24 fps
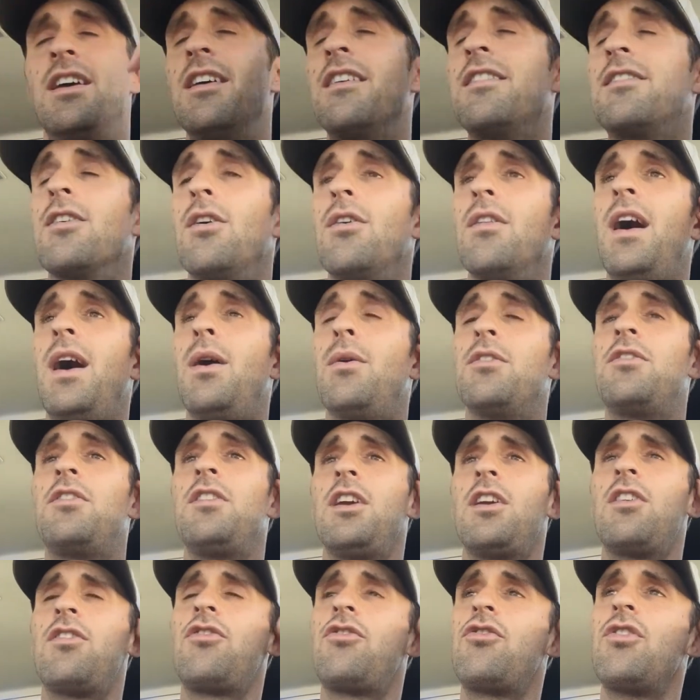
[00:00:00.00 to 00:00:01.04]
So that was
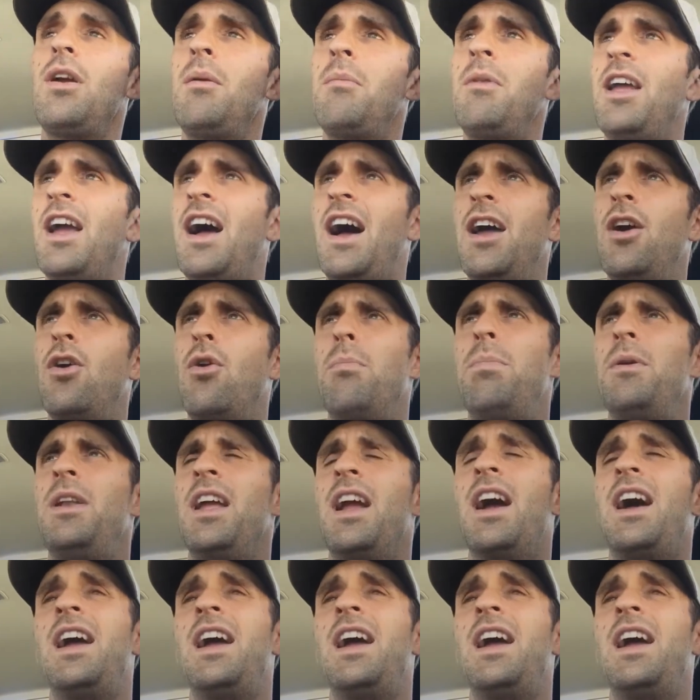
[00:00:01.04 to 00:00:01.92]
extremely eye-opening.